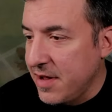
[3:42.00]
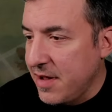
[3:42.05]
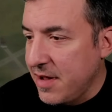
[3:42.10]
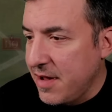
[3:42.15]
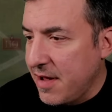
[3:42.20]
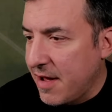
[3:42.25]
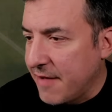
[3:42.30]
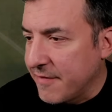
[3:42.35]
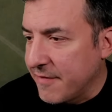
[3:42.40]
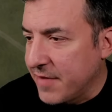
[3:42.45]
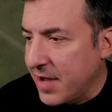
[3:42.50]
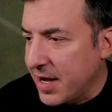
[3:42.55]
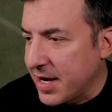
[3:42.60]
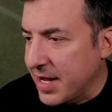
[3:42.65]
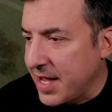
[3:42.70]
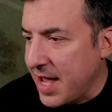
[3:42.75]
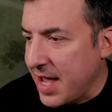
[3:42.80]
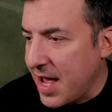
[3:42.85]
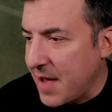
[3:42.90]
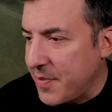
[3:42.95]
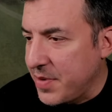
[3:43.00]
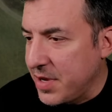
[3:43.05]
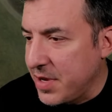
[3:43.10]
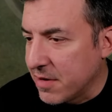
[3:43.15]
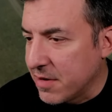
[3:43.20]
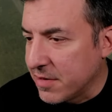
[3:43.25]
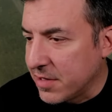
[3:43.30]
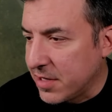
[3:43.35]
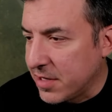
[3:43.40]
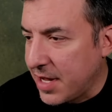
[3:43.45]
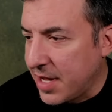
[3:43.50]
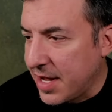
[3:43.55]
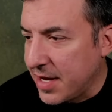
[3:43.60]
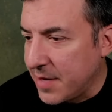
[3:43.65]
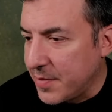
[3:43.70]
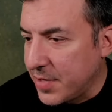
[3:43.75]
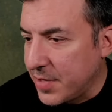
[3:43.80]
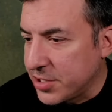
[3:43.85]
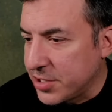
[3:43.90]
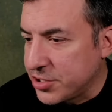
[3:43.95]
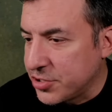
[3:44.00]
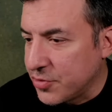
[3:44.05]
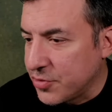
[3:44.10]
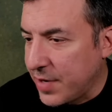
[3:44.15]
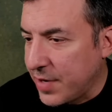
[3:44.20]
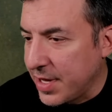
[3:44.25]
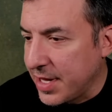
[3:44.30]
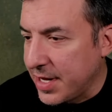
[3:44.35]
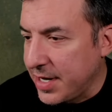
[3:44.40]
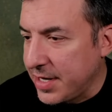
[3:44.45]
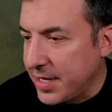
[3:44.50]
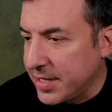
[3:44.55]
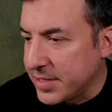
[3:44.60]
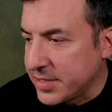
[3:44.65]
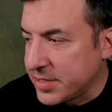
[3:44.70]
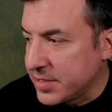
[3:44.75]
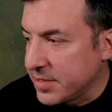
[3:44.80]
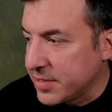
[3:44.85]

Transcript: I've got a gap here in the line. I'm not sure why that is.